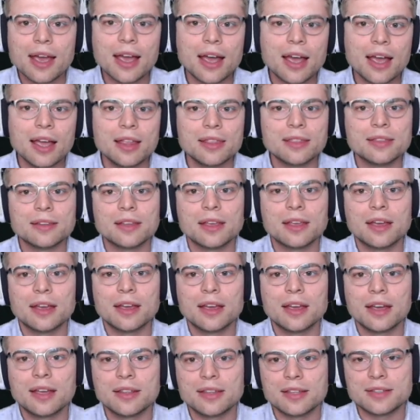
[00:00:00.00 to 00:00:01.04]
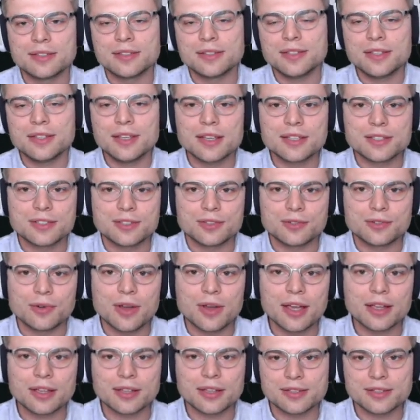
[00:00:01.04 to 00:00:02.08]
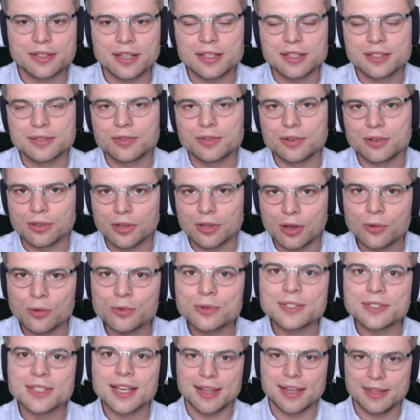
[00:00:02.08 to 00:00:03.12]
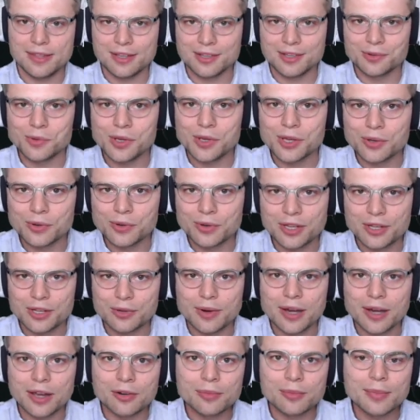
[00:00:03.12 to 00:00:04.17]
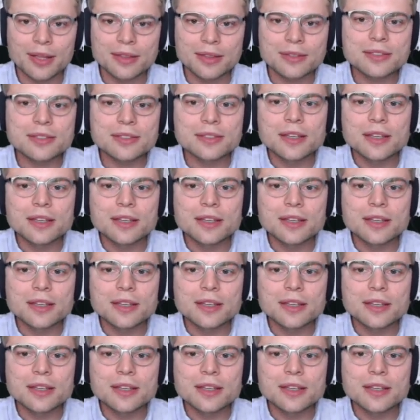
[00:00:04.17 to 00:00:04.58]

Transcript: And the CS reg stands for code signing requirements.